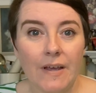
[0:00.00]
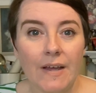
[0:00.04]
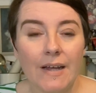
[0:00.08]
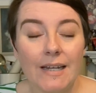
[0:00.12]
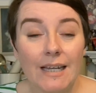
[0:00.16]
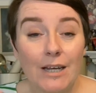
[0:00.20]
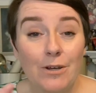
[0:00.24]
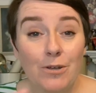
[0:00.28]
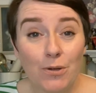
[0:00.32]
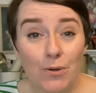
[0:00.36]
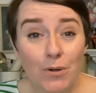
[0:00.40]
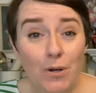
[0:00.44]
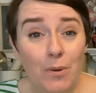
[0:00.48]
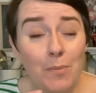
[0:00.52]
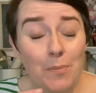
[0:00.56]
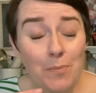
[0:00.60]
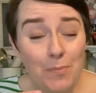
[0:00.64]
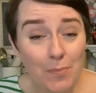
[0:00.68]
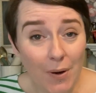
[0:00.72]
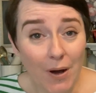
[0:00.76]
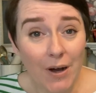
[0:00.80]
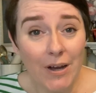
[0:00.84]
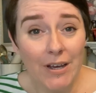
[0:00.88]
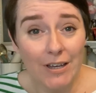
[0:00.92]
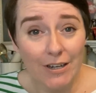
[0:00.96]
Now you can
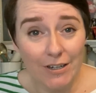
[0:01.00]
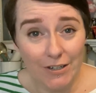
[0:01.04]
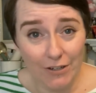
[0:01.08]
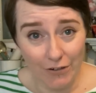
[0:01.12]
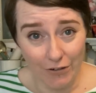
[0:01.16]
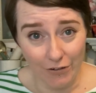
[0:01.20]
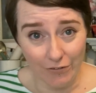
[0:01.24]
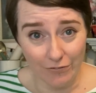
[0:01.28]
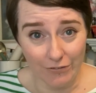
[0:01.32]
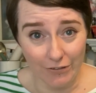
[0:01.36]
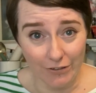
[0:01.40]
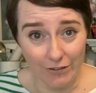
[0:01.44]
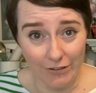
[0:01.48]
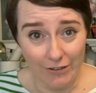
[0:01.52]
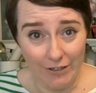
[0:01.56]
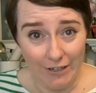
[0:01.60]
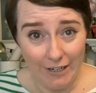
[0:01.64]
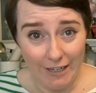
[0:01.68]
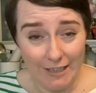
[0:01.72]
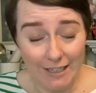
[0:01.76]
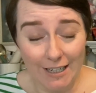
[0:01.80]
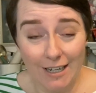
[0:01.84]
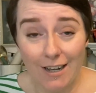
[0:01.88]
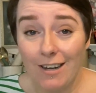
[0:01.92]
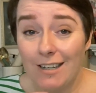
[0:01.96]
buy a cover
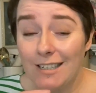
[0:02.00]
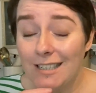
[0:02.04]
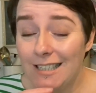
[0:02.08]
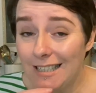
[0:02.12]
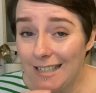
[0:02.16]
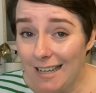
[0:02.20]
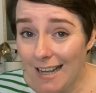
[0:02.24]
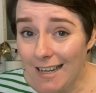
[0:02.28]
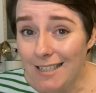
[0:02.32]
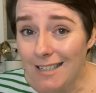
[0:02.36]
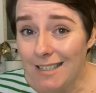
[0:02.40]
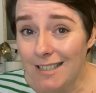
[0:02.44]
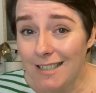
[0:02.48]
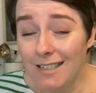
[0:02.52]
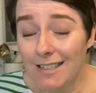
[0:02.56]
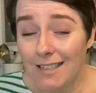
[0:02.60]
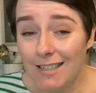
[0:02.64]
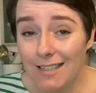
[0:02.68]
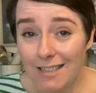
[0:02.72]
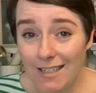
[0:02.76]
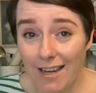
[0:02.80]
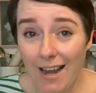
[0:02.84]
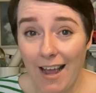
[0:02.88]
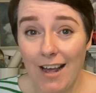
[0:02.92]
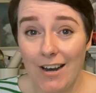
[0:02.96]
that costs less than a
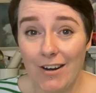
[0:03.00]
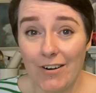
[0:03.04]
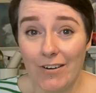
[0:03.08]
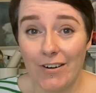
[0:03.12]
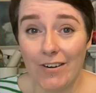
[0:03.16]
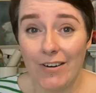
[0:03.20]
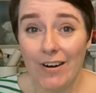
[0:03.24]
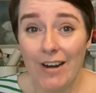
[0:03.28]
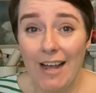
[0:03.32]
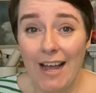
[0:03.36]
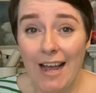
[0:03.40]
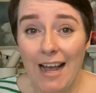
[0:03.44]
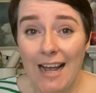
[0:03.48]
tenner